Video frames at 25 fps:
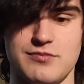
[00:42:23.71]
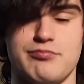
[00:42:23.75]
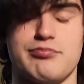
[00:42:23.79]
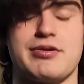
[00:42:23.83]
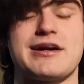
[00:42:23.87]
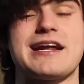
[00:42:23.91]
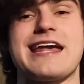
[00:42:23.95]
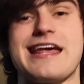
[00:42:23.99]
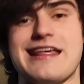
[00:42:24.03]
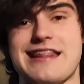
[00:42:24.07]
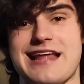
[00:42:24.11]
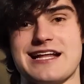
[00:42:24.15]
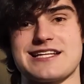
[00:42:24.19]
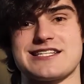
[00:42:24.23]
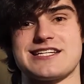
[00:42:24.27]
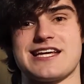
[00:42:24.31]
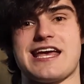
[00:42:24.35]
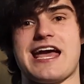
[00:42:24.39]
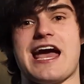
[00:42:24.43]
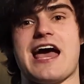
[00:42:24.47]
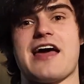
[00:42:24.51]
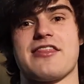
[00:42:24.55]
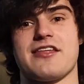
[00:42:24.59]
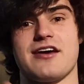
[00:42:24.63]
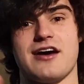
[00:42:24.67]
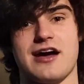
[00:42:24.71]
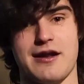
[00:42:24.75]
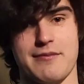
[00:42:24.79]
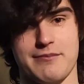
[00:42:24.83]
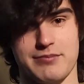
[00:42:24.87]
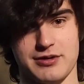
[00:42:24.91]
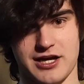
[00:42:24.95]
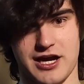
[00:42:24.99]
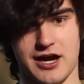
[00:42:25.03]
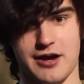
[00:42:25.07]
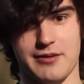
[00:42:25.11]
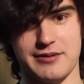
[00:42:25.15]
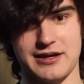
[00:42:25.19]
bringing that together and
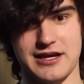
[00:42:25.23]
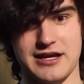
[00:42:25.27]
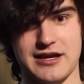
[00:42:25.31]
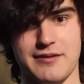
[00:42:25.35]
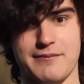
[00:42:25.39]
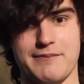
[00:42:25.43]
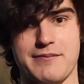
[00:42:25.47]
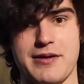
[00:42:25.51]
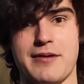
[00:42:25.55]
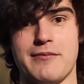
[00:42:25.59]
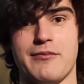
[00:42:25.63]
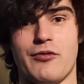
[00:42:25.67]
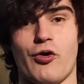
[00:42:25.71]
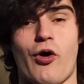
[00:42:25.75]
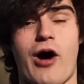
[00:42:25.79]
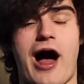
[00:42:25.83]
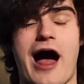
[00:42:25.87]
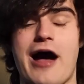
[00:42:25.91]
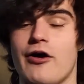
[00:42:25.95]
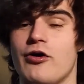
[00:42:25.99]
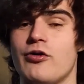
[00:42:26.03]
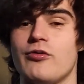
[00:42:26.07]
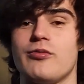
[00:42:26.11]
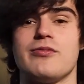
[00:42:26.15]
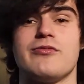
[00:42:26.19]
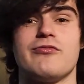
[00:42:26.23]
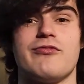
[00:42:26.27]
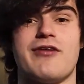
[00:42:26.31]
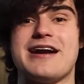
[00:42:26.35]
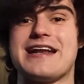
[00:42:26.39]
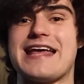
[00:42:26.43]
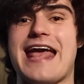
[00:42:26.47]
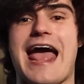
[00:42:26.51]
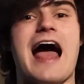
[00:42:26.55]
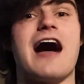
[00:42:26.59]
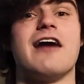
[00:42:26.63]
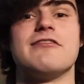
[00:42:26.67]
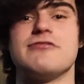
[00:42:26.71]
becoming a bit more. I
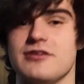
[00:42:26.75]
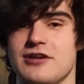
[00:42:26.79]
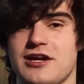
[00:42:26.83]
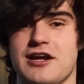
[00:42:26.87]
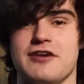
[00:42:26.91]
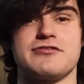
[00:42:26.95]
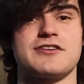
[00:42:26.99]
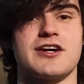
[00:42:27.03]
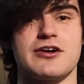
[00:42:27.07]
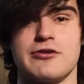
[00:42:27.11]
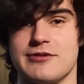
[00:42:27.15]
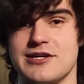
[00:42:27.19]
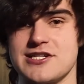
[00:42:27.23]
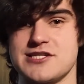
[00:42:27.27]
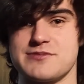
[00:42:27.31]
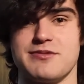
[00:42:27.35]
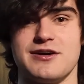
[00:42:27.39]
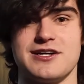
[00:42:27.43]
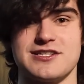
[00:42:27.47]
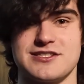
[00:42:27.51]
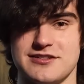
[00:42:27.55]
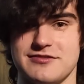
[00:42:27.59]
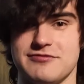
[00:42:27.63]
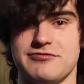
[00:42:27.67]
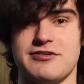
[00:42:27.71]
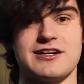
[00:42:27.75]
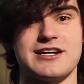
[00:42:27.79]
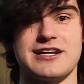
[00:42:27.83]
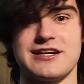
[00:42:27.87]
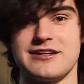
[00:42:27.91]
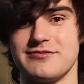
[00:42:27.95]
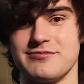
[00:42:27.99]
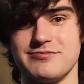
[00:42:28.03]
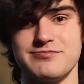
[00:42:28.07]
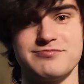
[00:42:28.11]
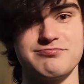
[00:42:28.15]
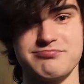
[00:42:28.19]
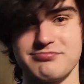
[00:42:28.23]
already have enough charisma to
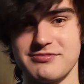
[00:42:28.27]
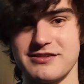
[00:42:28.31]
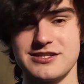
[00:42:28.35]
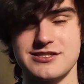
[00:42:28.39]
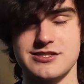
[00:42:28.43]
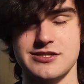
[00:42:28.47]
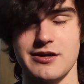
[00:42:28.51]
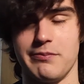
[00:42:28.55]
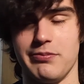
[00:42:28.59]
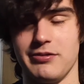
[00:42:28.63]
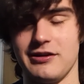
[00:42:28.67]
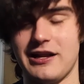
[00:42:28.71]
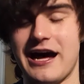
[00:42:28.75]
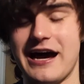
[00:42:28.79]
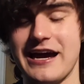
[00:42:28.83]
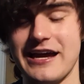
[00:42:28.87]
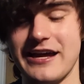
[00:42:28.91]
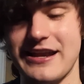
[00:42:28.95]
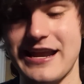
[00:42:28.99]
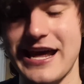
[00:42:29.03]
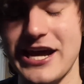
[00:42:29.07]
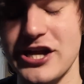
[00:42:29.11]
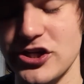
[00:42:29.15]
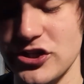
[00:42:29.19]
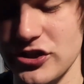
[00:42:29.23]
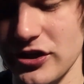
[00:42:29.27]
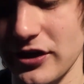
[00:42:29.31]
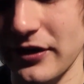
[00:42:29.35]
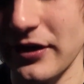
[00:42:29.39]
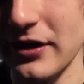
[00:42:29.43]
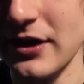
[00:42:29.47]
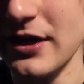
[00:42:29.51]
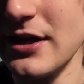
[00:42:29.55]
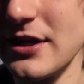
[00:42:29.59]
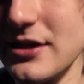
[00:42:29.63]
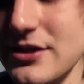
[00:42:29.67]
fucking supply a nation.